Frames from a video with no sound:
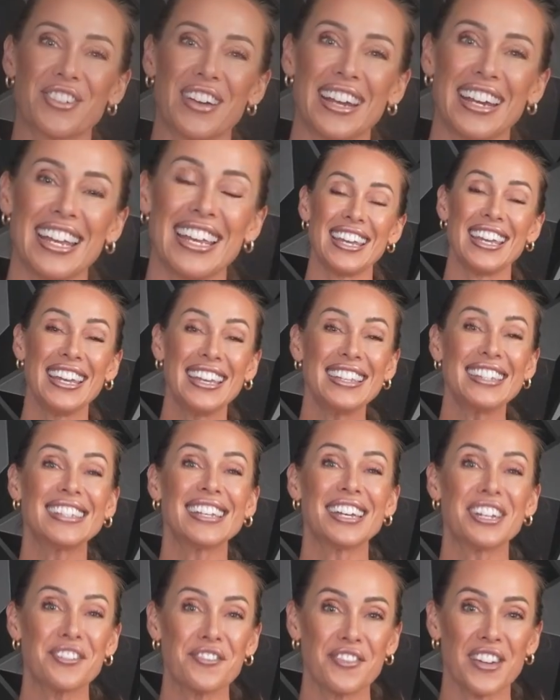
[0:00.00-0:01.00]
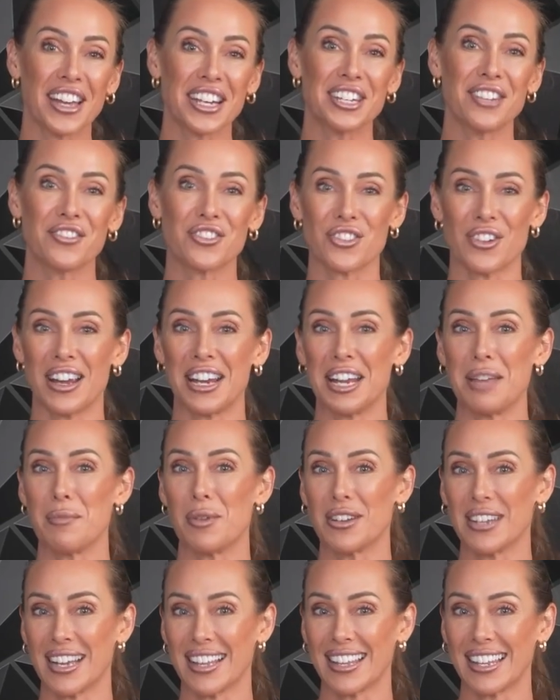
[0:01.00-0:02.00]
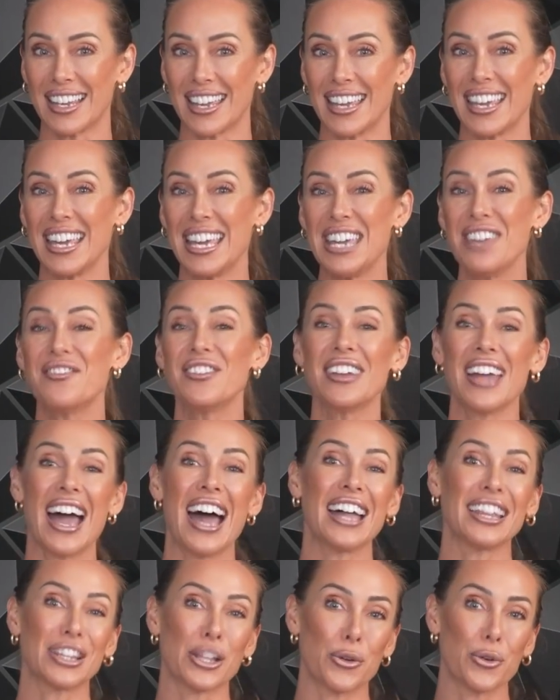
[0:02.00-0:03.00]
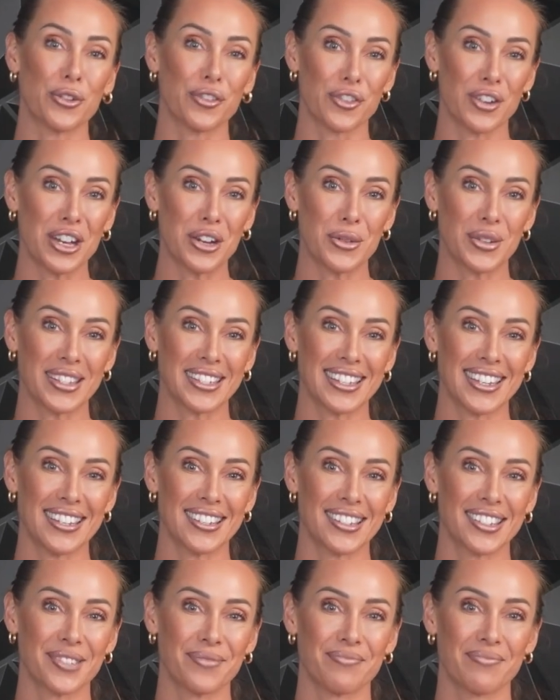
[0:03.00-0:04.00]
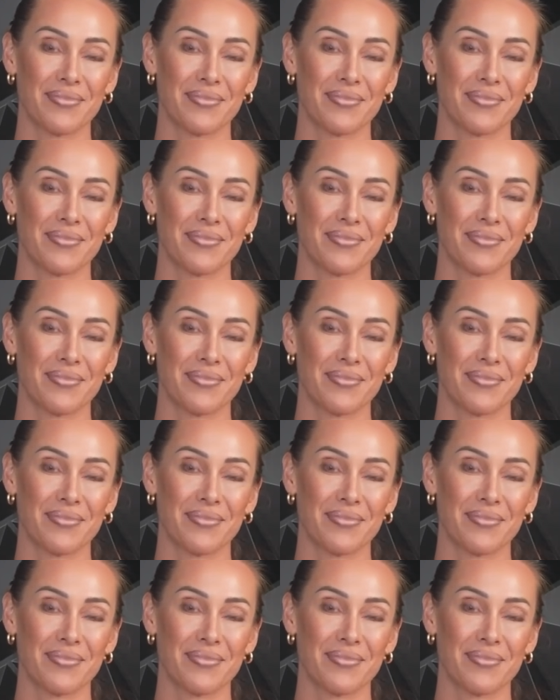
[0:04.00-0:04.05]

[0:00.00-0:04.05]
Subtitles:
training is an effective training modality, even at lower frequencies.